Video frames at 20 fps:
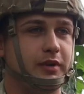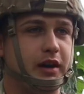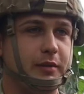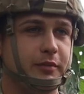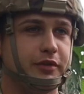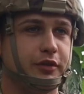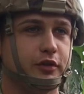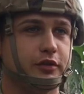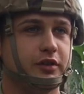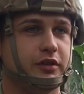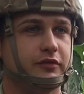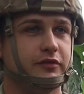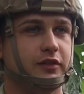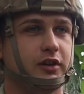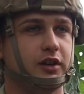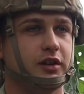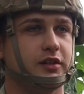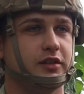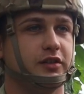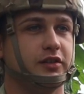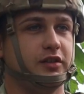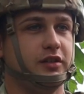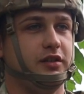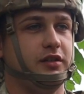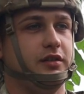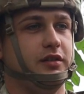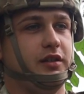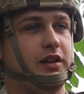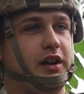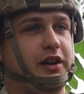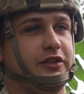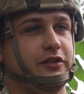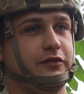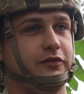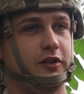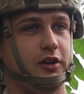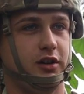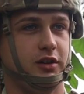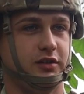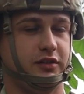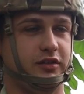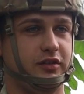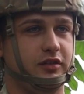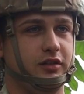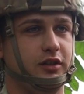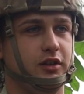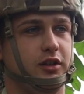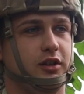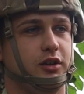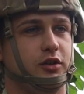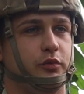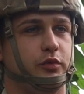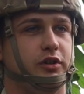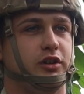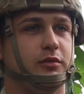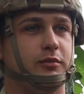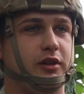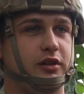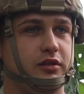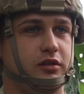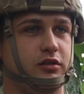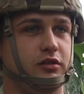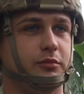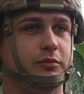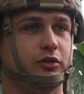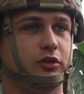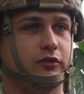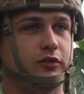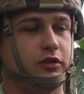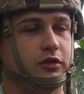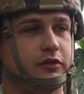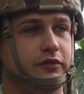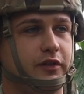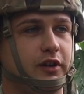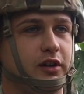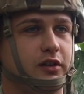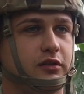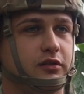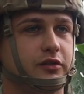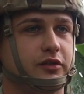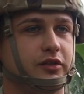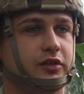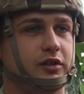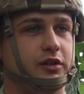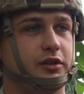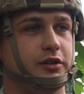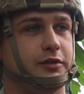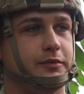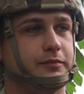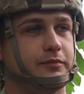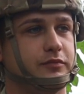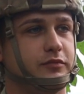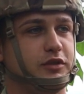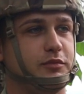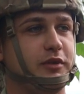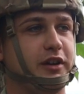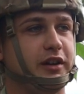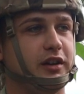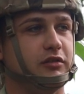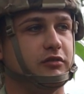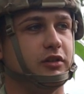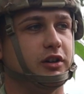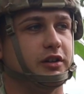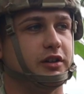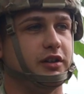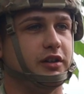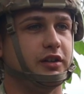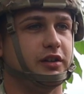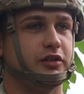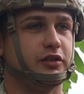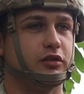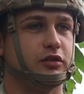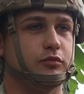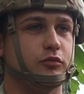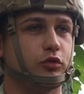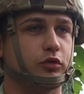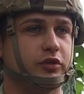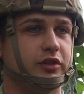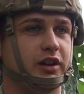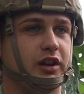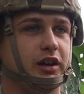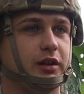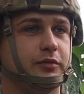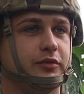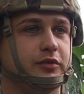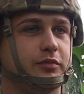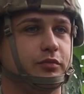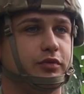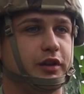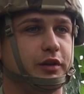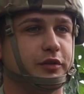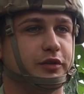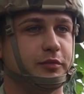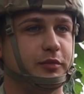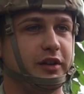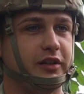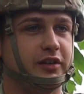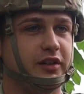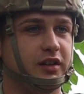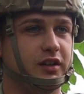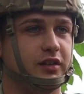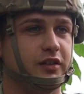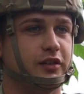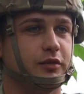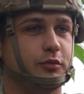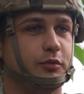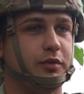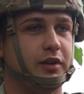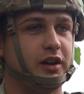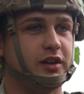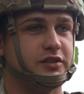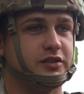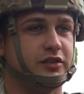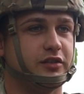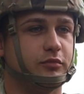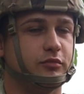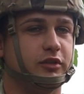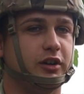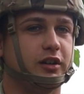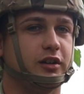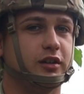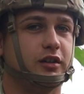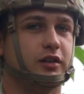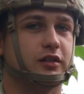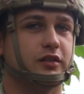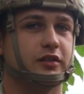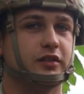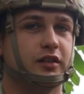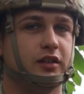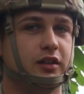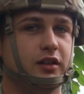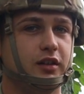I'm a thirteen Fox, and as a Fox, we come out here and observe all the fires. Um, you may get lucky and get to go to more taps, play with some A tens, some Apaches, and Blackhawks,